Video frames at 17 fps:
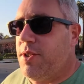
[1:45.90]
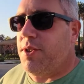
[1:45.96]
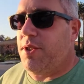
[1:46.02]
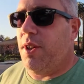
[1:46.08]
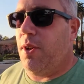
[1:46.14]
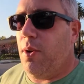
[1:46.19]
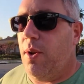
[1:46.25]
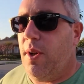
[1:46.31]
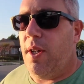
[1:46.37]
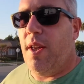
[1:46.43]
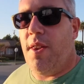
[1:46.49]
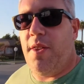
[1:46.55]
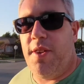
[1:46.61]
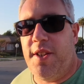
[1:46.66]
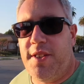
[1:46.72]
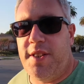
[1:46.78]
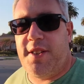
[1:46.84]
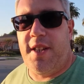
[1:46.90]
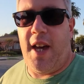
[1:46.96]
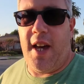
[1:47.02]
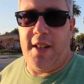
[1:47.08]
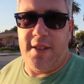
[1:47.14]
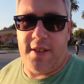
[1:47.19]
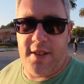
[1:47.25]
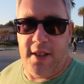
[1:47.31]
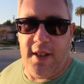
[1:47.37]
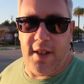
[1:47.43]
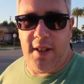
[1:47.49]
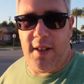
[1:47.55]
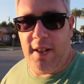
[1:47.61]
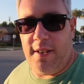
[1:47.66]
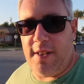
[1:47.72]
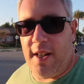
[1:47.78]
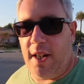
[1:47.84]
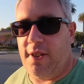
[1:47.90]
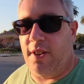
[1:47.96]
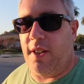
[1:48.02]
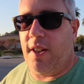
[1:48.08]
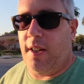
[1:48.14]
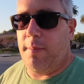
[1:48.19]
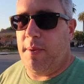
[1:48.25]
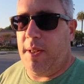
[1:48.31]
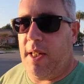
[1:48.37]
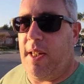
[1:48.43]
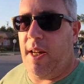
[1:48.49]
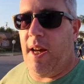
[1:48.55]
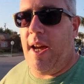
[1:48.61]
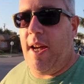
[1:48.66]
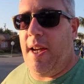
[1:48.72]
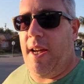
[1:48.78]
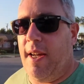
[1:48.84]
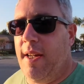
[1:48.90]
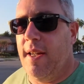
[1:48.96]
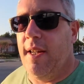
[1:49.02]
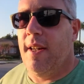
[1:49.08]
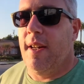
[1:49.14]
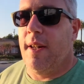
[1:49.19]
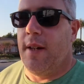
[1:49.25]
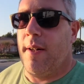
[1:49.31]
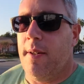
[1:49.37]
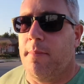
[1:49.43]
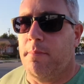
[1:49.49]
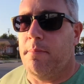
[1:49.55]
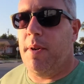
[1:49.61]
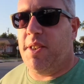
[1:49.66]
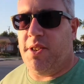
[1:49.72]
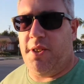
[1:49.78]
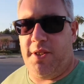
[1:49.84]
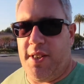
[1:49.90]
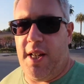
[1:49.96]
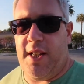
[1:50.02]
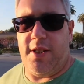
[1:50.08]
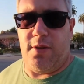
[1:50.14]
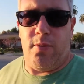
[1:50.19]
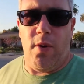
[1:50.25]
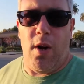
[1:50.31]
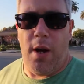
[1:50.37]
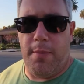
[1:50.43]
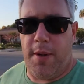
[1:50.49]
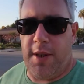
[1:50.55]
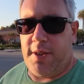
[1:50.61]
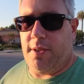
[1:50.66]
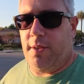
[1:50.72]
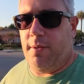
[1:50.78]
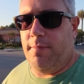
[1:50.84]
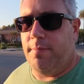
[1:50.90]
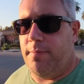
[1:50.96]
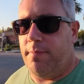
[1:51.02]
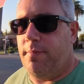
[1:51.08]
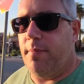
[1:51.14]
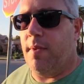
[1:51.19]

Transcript: So this test is actually going to be a muscle test, raw muscle.